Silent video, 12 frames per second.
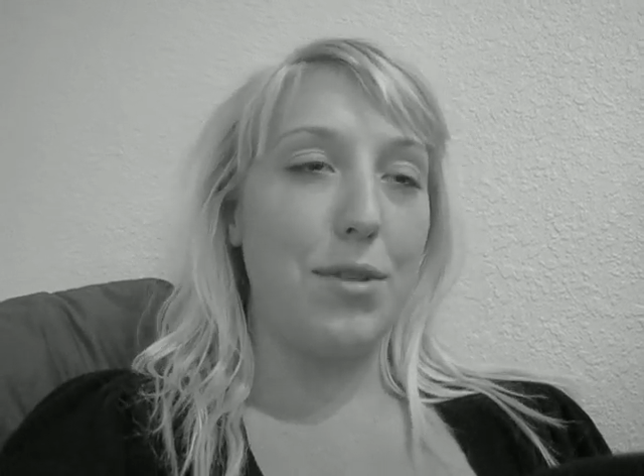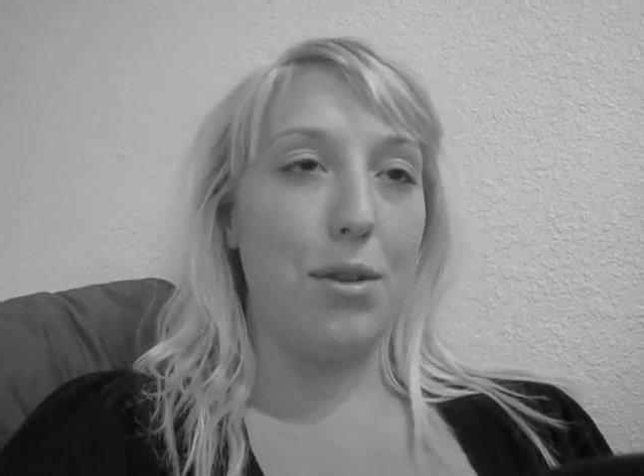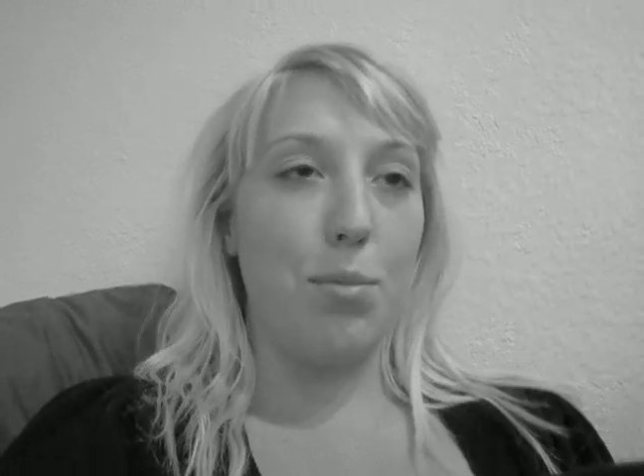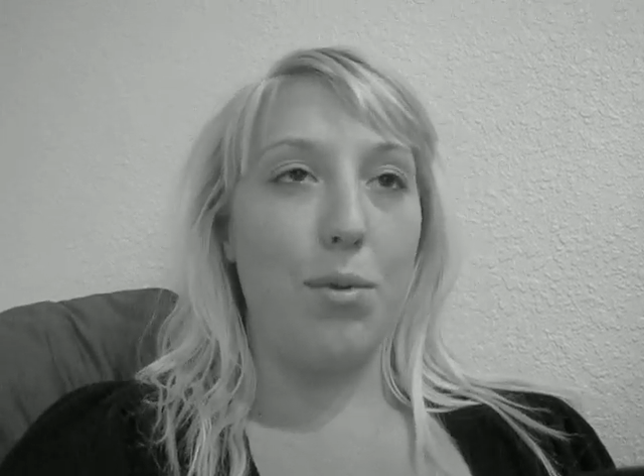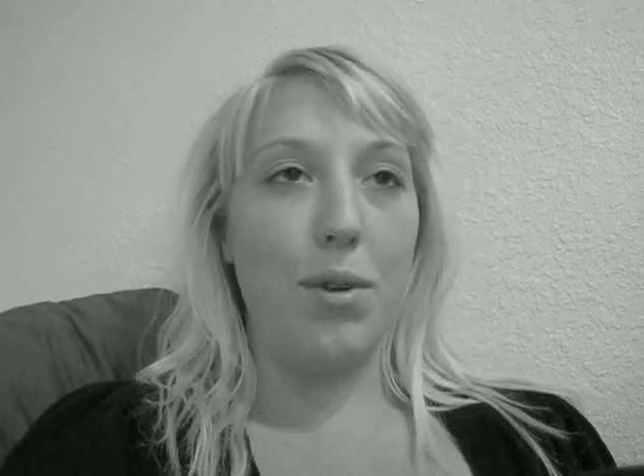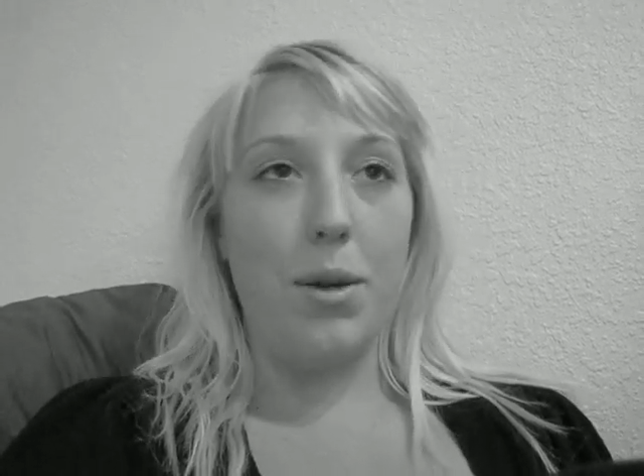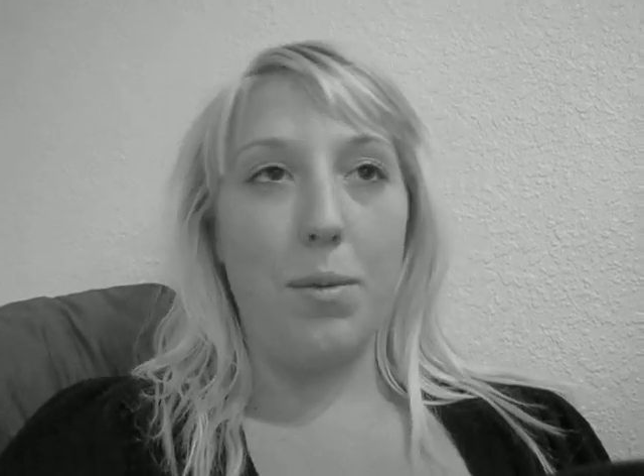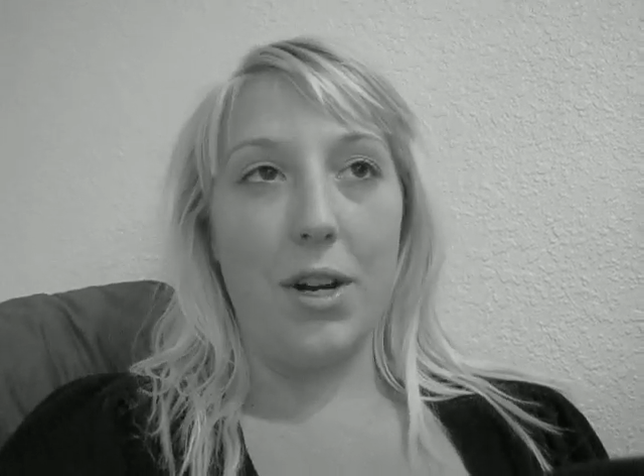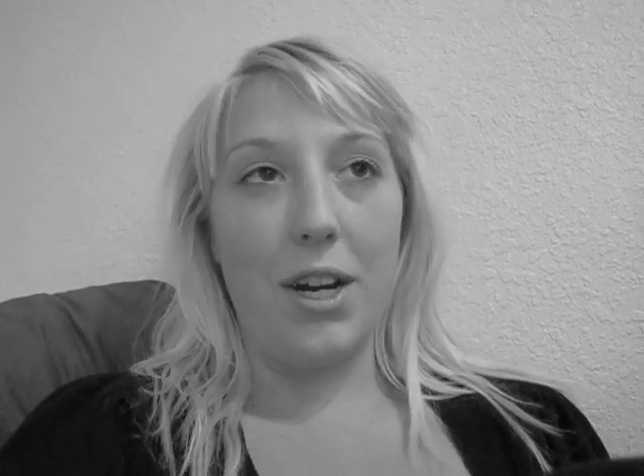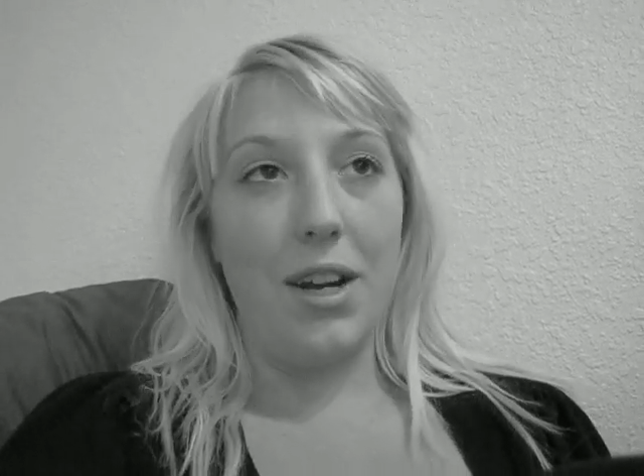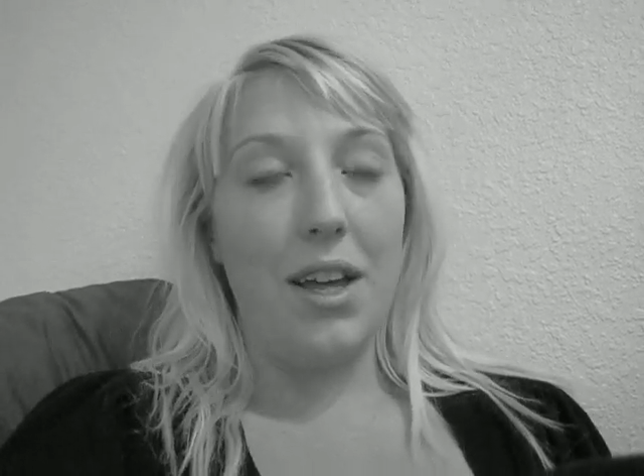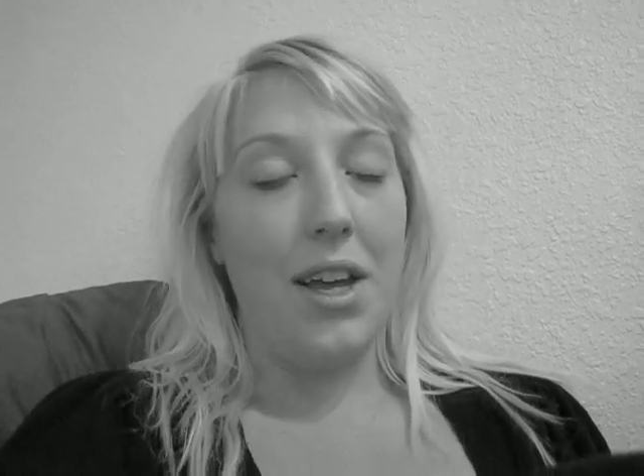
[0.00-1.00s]
to the point
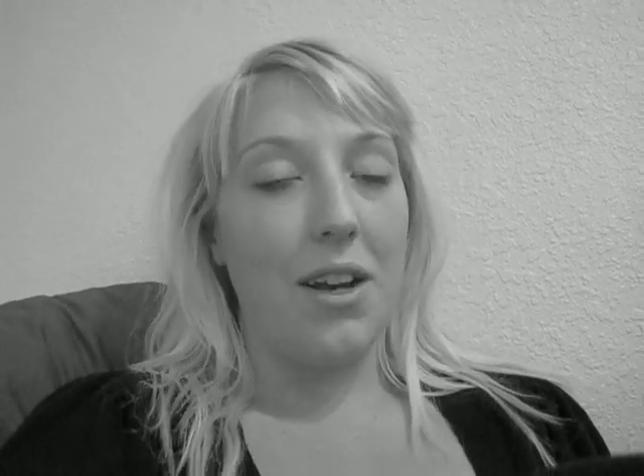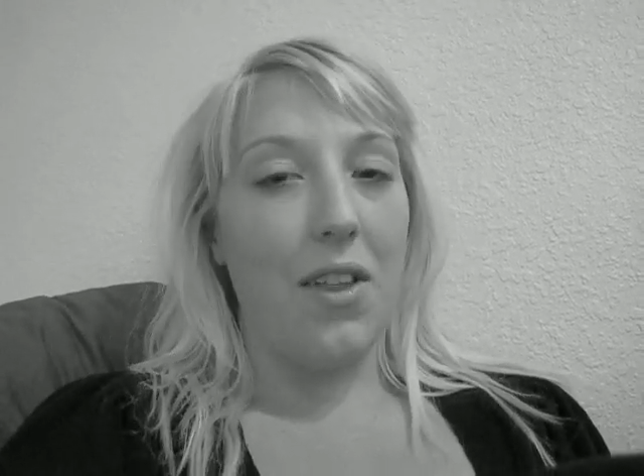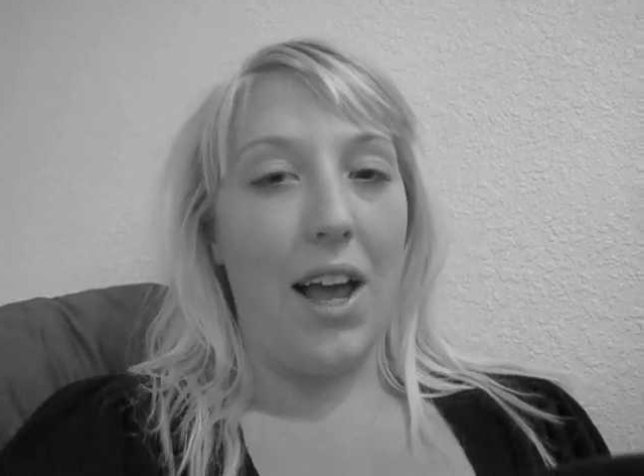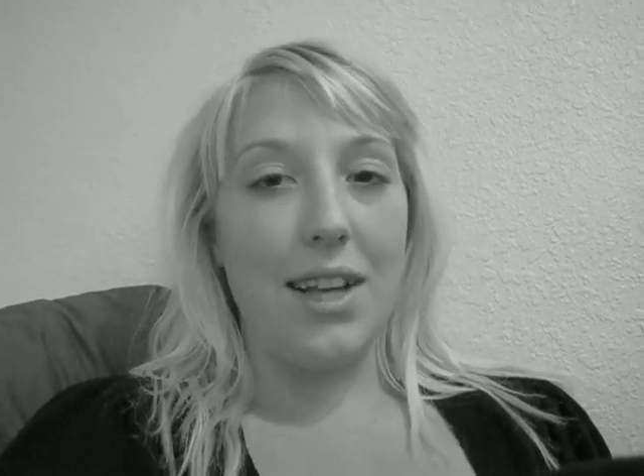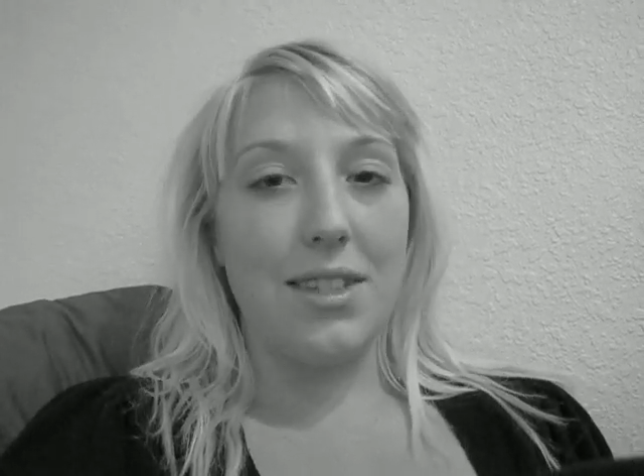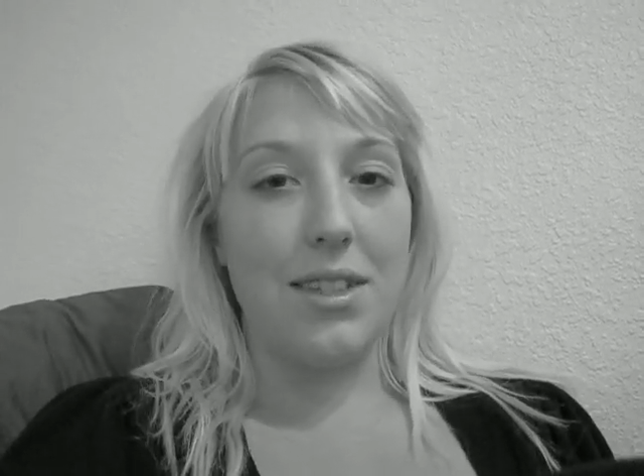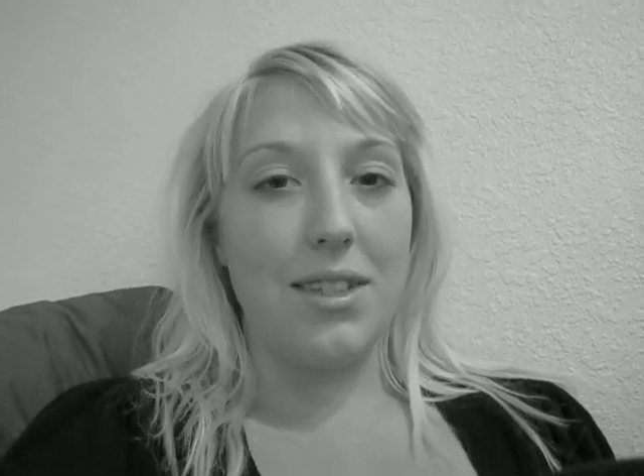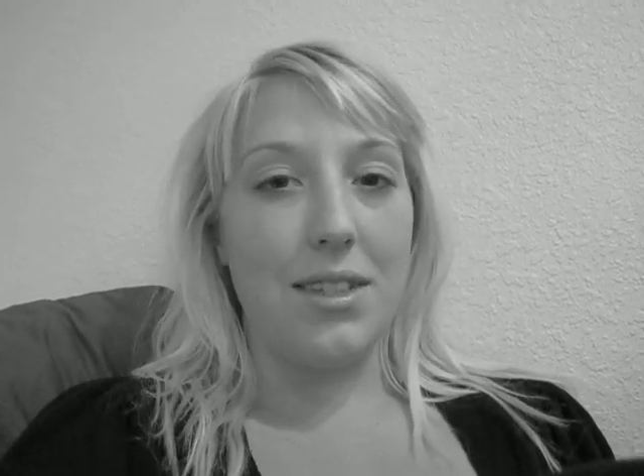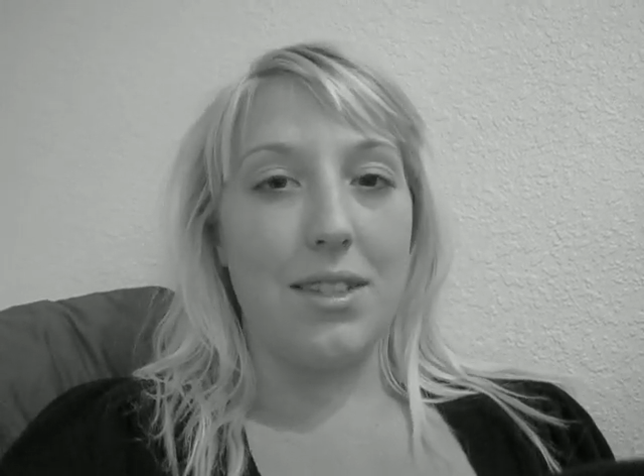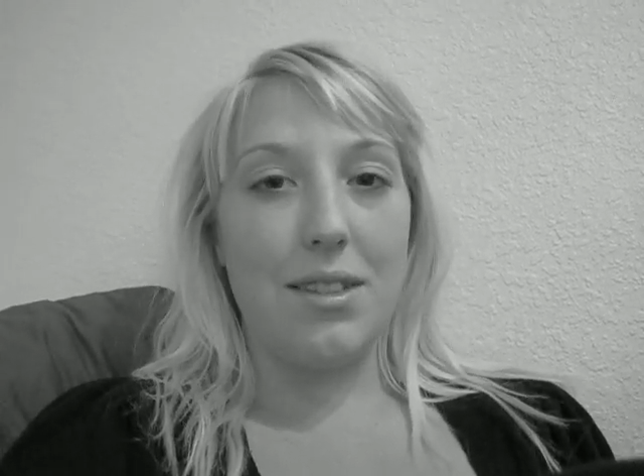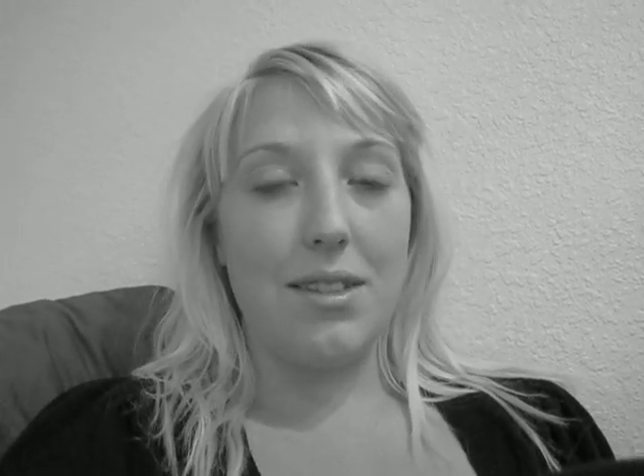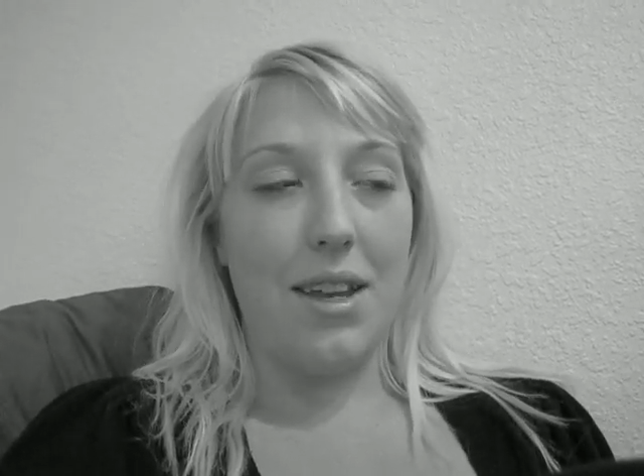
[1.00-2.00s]
where
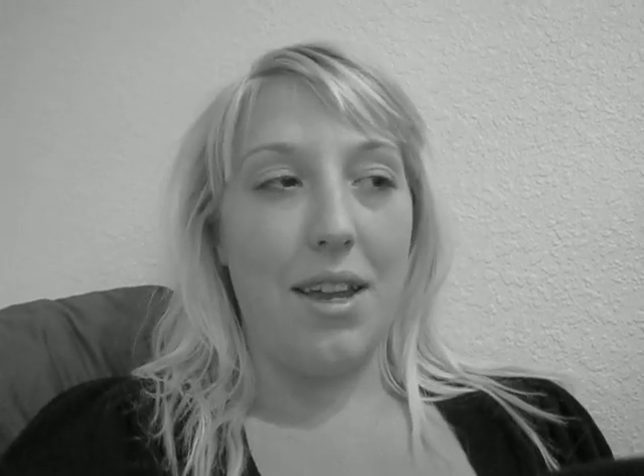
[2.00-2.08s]
classes